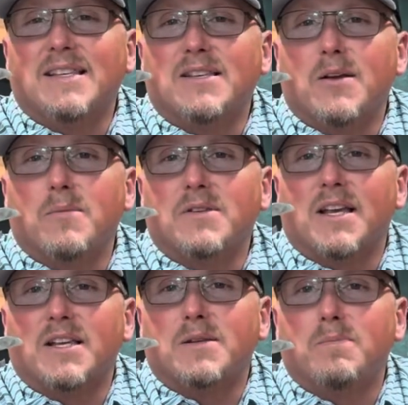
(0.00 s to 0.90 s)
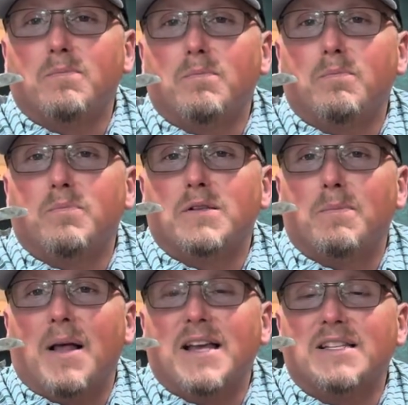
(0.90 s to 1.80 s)
It's almost like it's
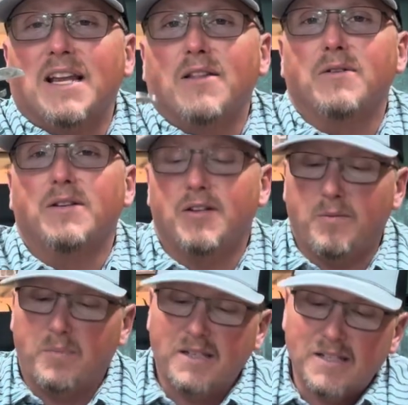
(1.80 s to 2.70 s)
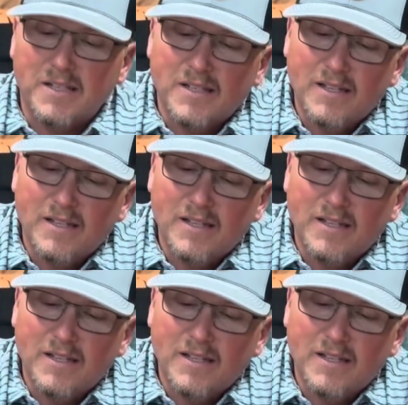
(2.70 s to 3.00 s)
spliced together in 2 pieces.